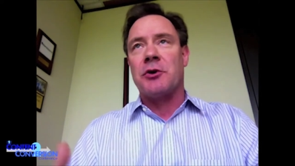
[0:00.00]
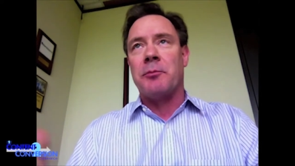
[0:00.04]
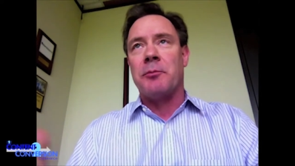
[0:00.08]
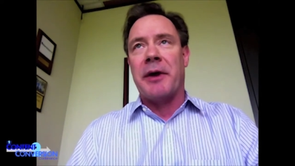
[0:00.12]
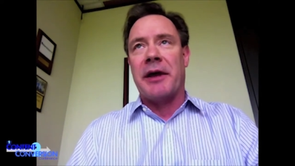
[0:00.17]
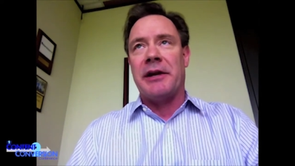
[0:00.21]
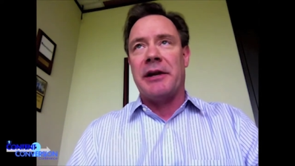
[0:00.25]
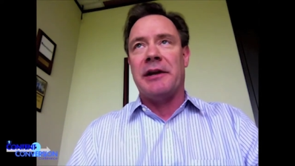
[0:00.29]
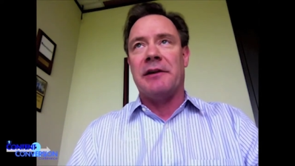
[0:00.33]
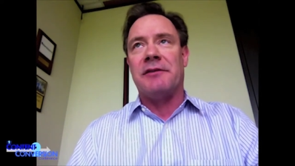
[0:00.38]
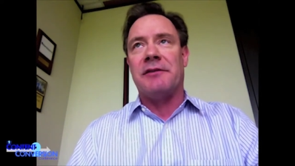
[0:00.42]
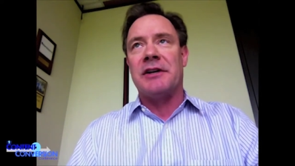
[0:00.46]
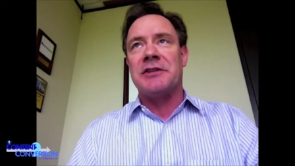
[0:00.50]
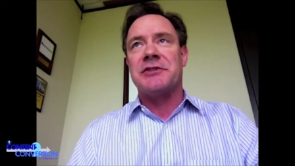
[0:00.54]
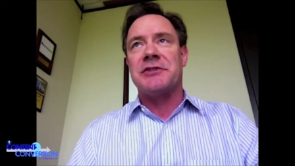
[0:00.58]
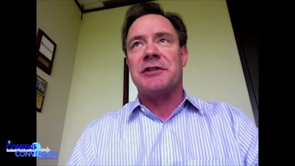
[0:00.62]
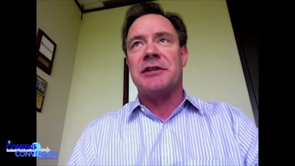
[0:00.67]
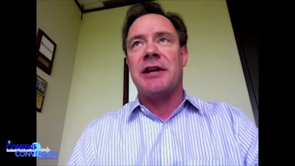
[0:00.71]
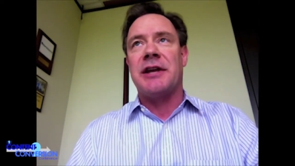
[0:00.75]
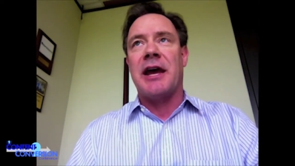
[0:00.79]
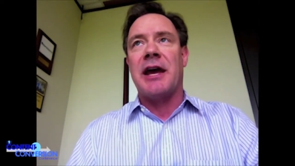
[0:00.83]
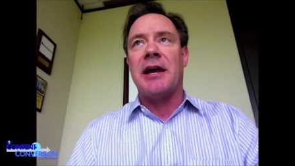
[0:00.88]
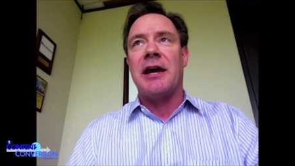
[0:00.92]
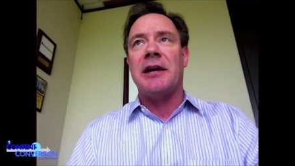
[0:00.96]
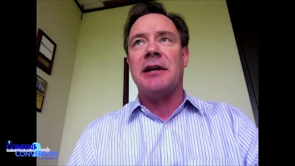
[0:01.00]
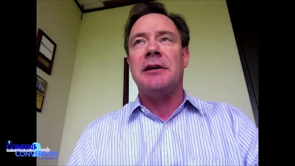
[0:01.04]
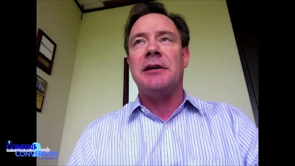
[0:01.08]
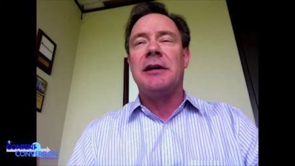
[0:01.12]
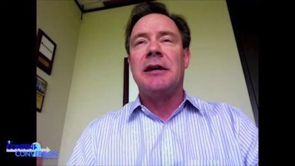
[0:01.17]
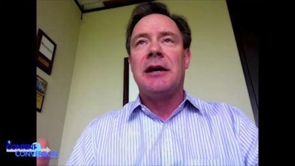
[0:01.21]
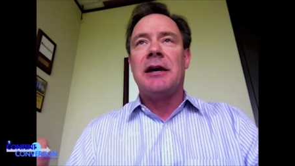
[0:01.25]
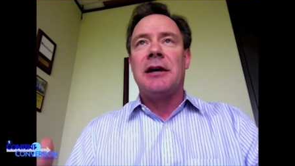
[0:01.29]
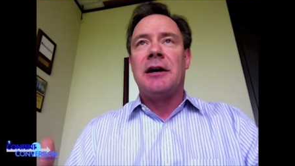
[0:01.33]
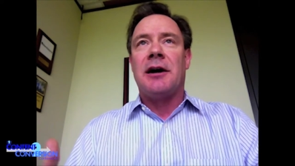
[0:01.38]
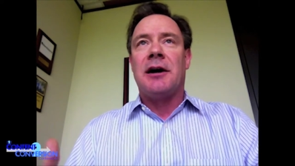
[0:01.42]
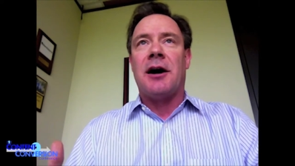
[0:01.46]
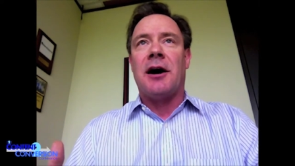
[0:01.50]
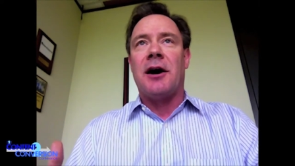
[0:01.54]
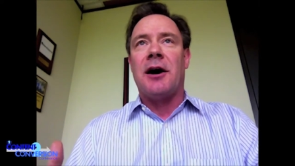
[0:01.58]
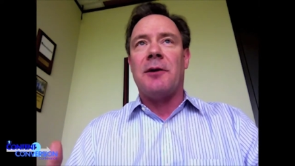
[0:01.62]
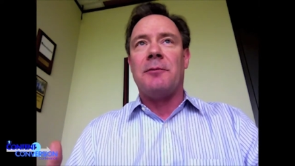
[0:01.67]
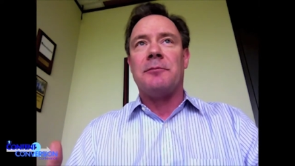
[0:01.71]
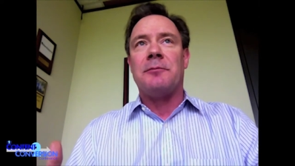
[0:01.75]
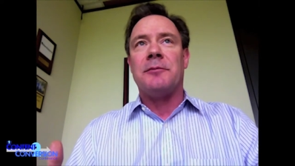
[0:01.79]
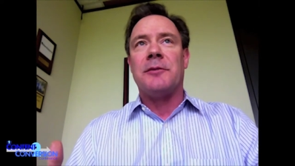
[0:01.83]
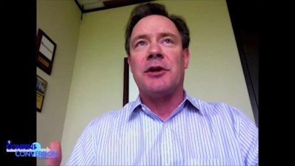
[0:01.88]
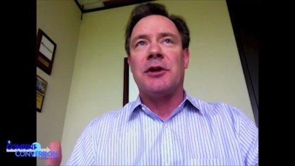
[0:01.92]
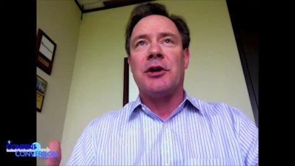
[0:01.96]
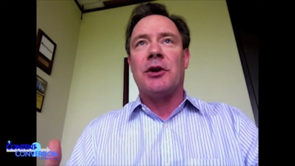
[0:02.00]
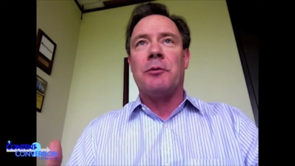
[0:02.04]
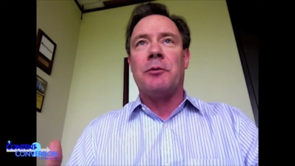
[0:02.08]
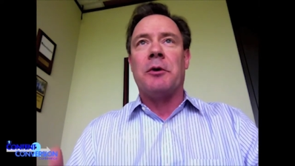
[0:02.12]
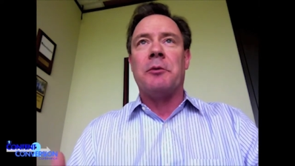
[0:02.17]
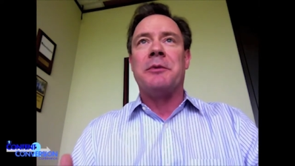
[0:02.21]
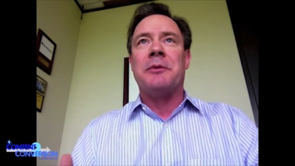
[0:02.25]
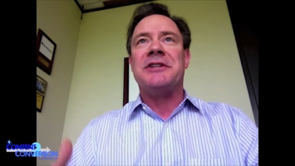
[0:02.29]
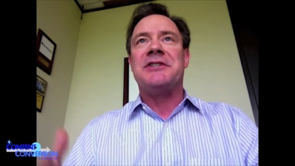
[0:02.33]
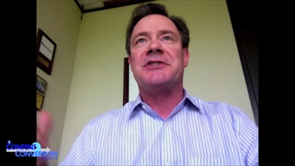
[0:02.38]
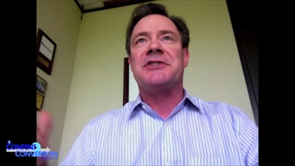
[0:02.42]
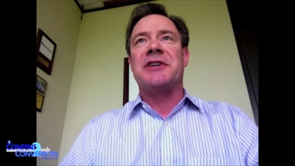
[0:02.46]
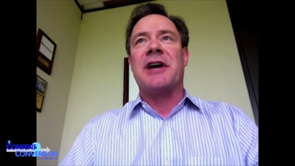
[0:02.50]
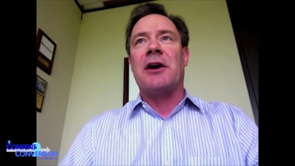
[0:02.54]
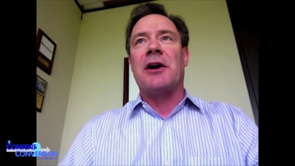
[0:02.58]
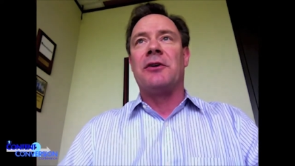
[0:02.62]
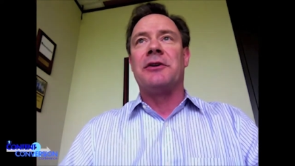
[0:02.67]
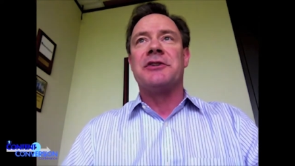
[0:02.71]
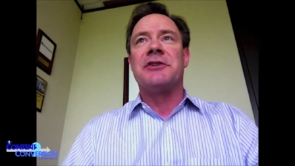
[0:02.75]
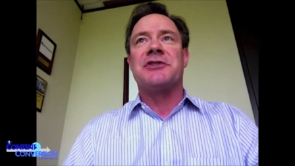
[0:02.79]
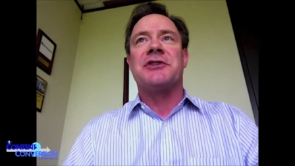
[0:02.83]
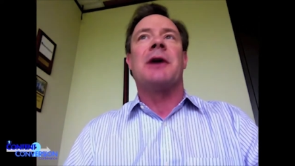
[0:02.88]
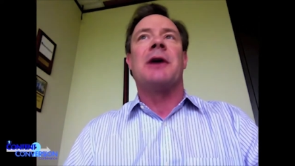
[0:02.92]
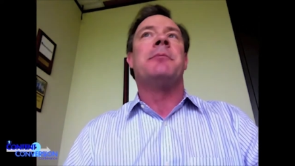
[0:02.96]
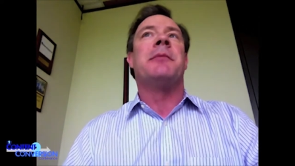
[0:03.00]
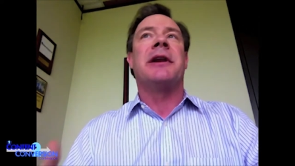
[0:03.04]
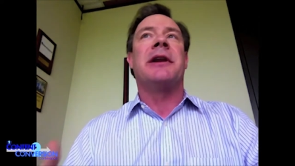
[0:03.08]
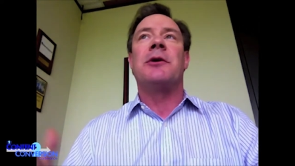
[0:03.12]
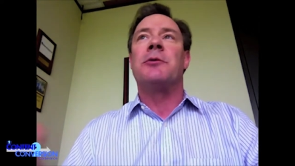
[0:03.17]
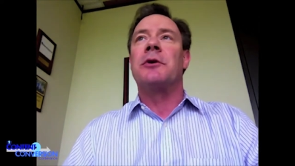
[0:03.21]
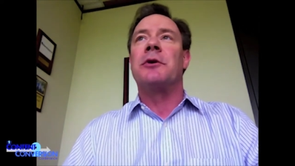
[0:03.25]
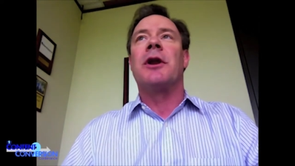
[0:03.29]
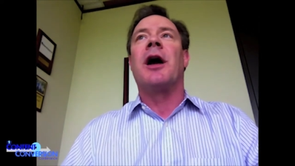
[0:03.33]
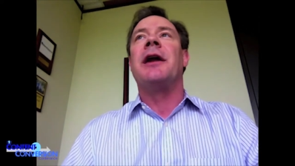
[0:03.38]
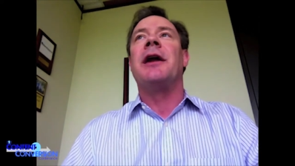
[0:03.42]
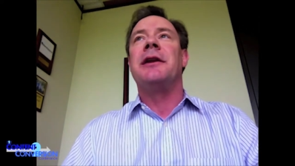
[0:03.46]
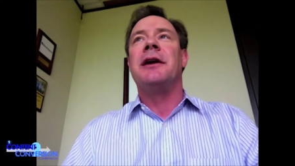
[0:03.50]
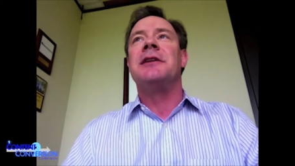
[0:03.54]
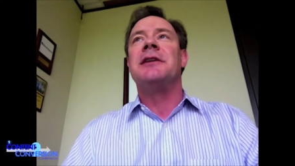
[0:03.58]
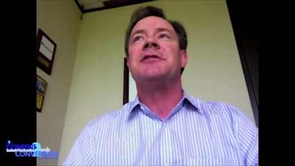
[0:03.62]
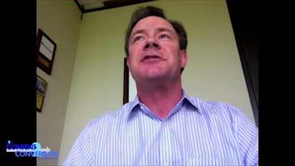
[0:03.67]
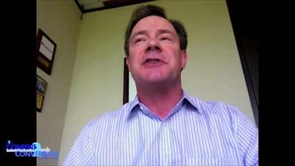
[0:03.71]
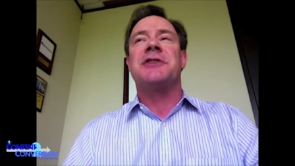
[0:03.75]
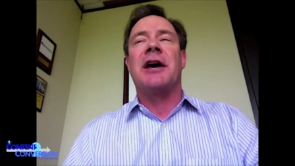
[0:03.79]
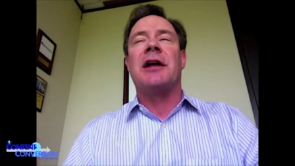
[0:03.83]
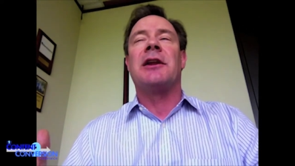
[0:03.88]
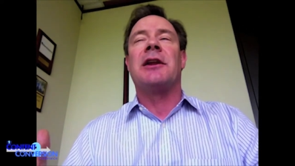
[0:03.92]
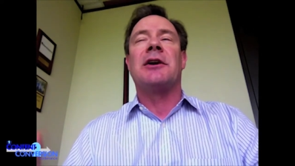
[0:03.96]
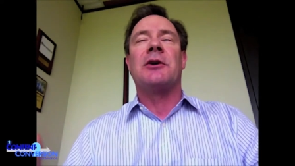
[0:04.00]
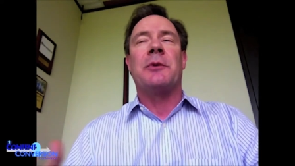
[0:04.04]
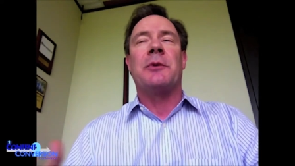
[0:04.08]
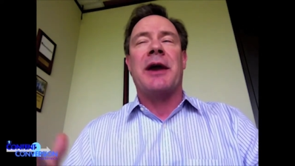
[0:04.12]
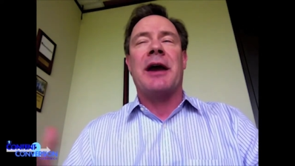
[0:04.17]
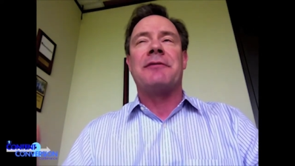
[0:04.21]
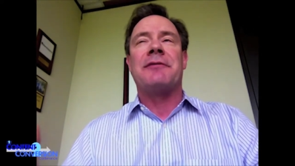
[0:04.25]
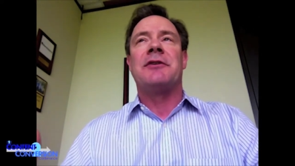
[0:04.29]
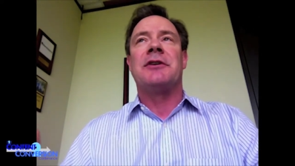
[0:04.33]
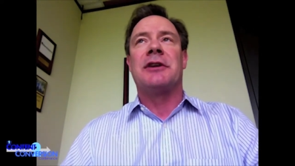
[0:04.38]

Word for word: And so many of us today, um, you know, when we sell to somebody, we're not done selling.